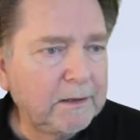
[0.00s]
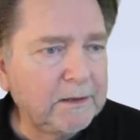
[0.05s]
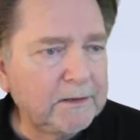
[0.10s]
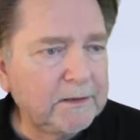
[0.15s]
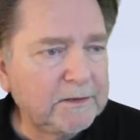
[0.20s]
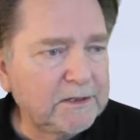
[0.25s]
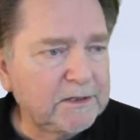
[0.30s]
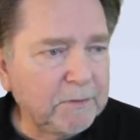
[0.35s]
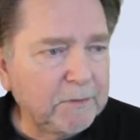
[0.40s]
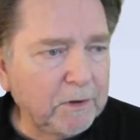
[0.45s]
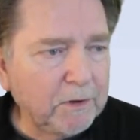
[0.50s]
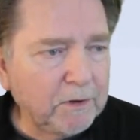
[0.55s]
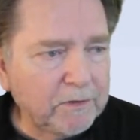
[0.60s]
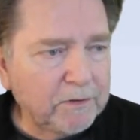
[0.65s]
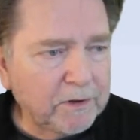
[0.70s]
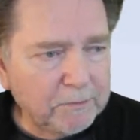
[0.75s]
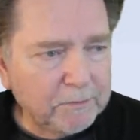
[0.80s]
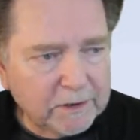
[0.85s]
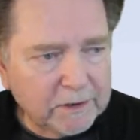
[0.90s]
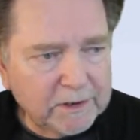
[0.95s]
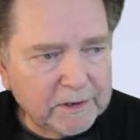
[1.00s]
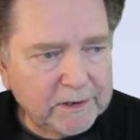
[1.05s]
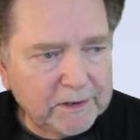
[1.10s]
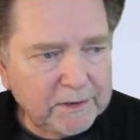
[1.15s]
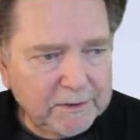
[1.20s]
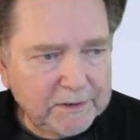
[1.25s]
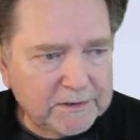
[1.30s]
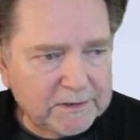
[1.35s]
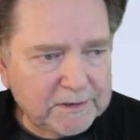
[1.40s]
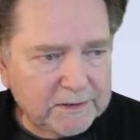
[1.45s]
It says both are
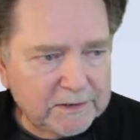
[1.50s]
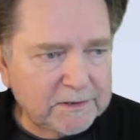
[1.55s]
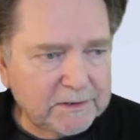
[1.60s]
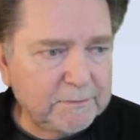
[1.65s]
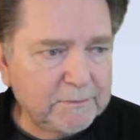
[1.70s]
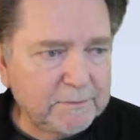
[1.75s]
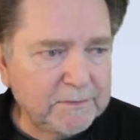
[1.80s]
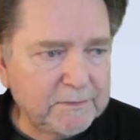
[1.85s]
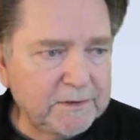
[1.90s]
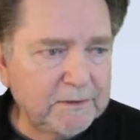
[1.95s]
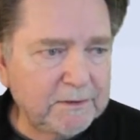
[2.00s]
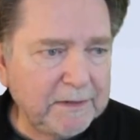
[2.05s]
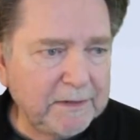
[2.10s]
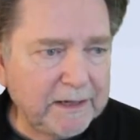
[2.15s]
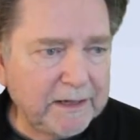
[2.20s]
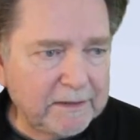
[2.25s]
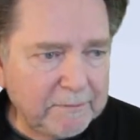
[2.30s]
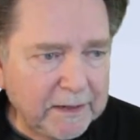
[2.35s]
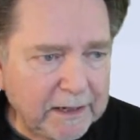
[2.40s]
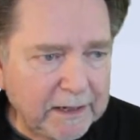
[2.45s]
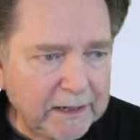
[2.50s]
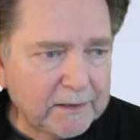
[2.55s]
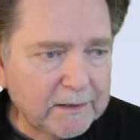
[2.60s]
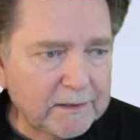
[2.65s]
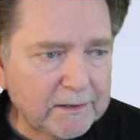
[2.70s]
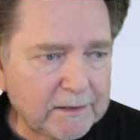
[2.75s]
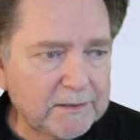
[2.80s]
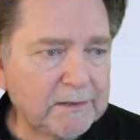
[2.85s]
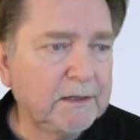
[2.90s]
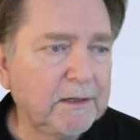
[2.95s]
bookkeeping systems,
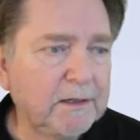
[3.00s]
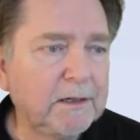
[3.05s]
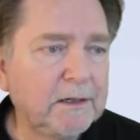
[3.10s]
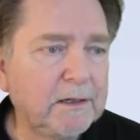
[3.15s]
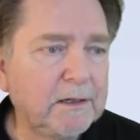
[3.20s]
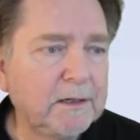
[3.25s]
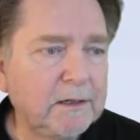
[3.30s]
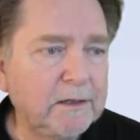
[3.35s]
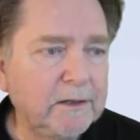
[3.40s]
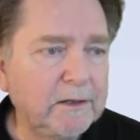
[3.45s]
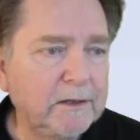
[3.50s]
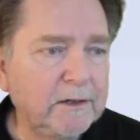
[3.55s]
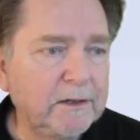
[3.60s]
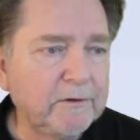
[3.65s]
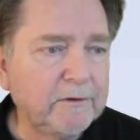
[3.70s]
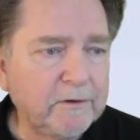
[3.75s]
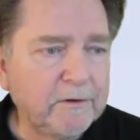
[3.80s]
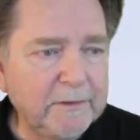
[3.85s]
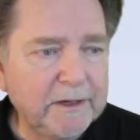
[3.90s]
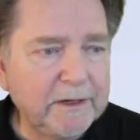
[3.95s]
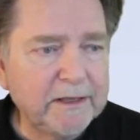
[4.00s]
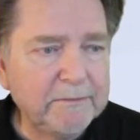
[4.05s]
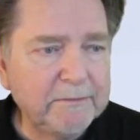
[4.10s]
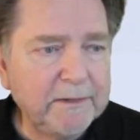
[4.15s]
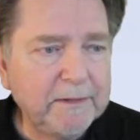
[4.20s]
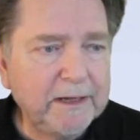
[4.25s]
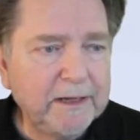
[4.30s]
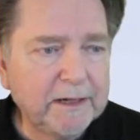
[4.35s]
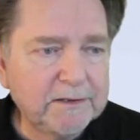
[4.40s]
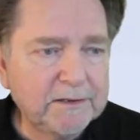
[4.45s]
mathematics. Therefore,
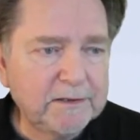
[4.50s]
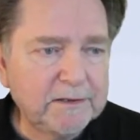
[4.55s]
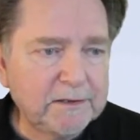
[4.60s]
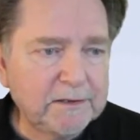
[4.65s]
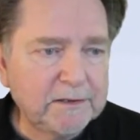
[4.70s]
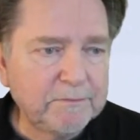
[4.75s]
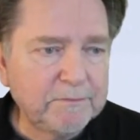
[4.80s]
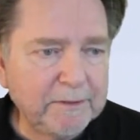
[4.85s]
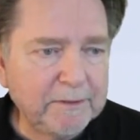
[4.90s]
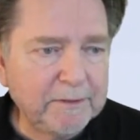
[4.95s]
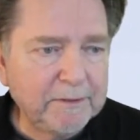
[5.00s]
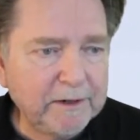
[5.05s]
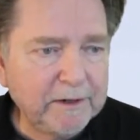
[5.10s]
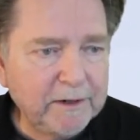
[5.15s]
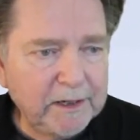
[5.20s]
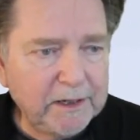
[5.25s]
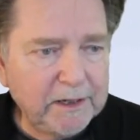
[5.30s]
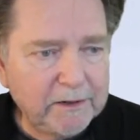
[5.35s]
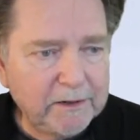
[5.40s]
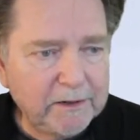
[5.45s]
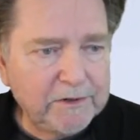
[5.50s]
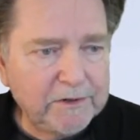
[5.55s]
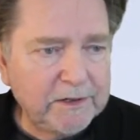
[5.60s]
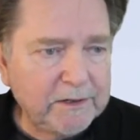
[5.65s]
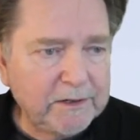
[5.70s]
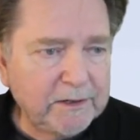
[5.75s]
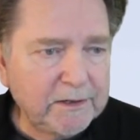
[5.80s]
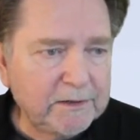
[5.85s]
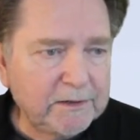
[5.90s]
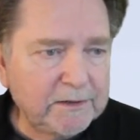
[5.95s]
mathematics is the primary
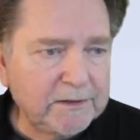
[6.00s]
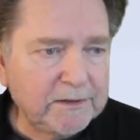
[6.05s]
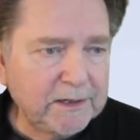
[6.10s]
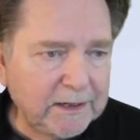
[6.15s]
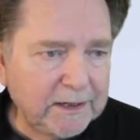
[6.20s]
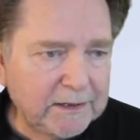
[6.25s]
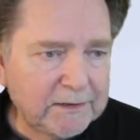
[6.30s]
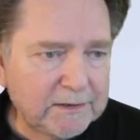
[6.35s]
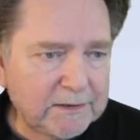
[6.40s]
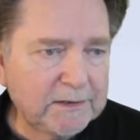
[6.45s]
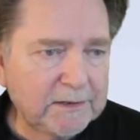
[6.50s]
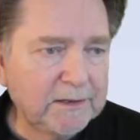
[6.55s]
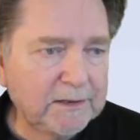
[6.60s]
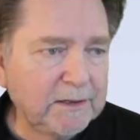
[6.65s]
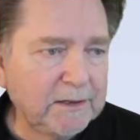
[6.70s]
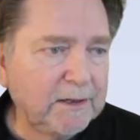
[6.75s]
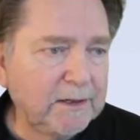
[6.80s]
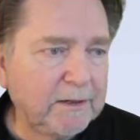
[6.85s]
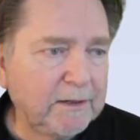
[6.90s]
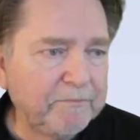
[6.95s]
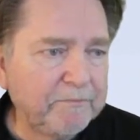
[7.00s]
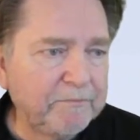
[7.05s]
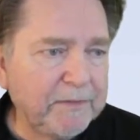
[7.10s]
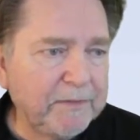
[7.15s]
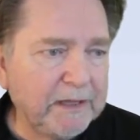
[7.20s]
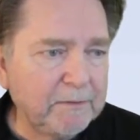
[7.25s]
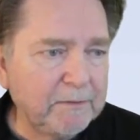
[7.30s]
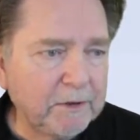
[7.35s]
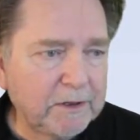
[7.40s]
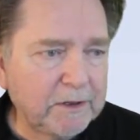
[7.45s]
energy science,
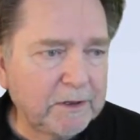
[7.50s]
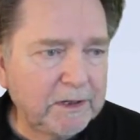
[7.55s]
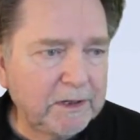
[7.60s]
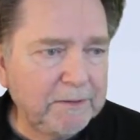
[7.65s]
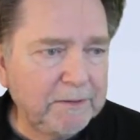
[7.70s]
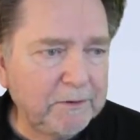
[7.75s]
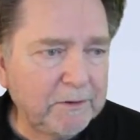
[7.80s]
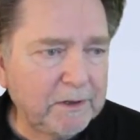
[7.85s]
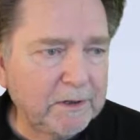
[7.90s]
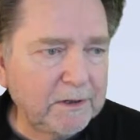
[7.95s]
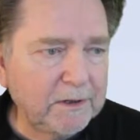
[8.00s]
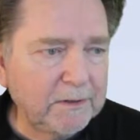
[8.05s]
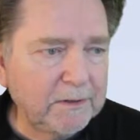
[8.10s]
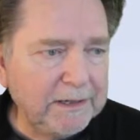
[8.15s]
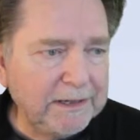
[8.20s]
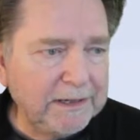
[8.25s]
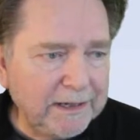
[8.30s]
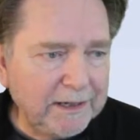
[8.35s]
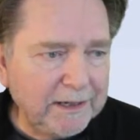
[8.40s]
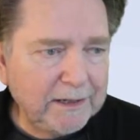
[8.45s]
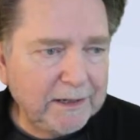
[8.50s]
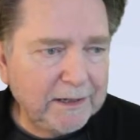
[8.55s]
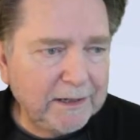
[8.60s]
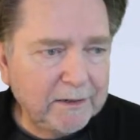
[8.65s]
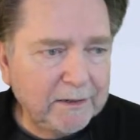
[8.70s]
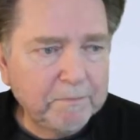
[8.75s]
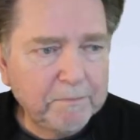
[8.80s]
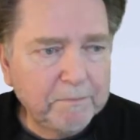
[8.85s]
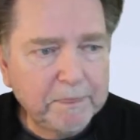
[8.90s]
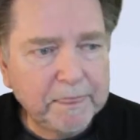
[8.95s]
and the bookkeeper can be
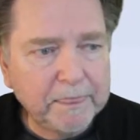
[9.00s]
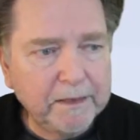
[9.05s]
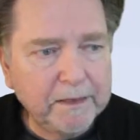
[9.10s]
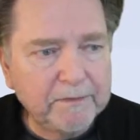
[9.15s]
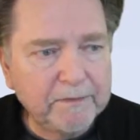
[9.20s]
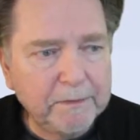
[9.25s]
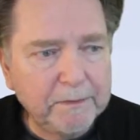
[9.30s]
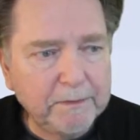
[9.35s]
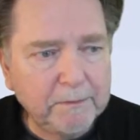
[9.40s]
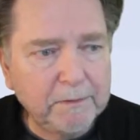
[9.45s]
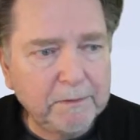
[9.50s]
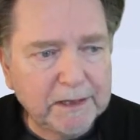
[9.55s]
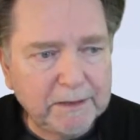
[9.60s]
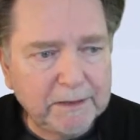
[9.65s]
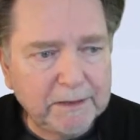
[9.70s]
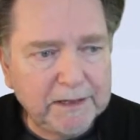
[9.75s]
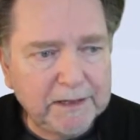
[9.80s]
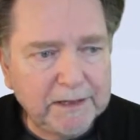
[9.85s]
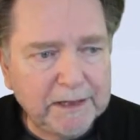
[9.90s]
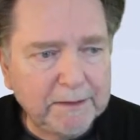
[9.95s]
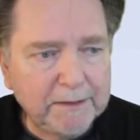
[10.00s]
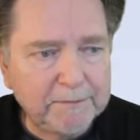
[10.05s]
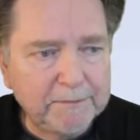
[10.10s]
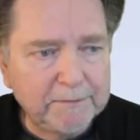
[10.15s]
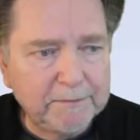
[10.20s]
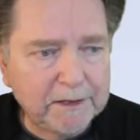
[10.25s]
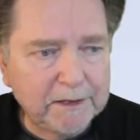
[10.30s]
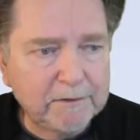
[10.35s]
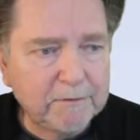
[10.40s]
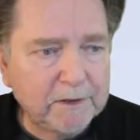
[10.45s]
king if the public can be kept
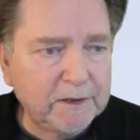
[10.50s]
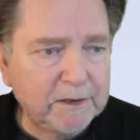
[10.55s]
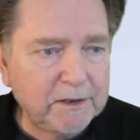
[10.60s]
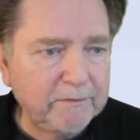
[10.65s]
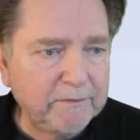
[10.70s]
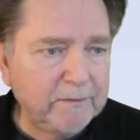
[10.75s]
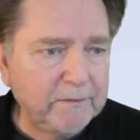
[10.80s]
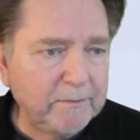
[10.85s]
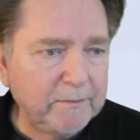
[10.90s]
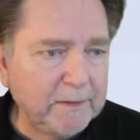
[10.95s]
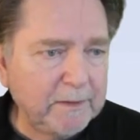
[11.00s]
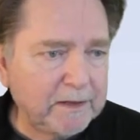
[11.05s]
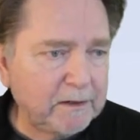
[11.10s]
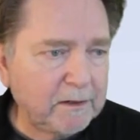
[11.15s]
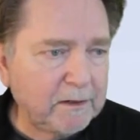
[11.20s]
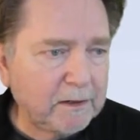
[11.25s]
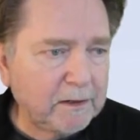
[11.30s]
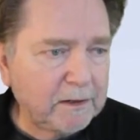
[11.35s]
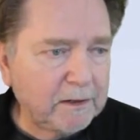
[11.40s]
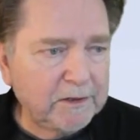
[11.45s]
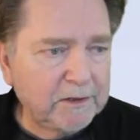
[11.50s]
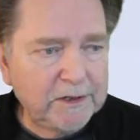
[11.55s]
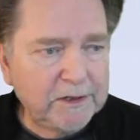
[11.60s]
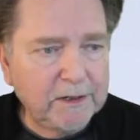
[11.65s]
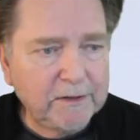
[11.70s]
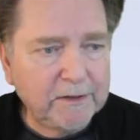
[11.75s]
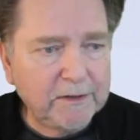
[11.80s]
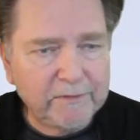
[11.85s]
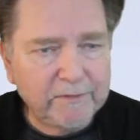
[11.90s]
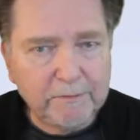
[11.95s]
ignorant of the methodology
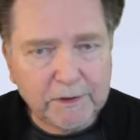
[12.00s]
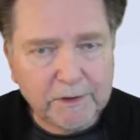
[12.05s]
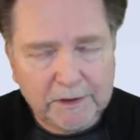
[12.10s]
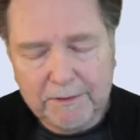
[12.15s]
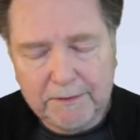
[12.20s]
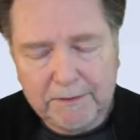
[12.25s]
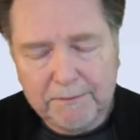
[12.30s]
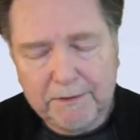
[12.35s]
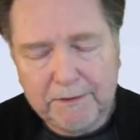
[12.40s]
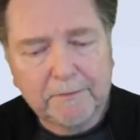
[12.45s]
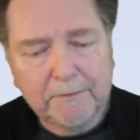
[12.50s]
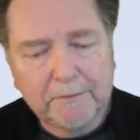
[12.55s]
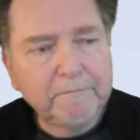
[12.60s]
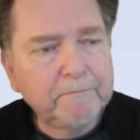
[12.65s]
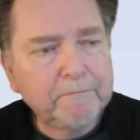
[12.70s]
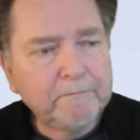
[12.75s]
of the bookkeeping.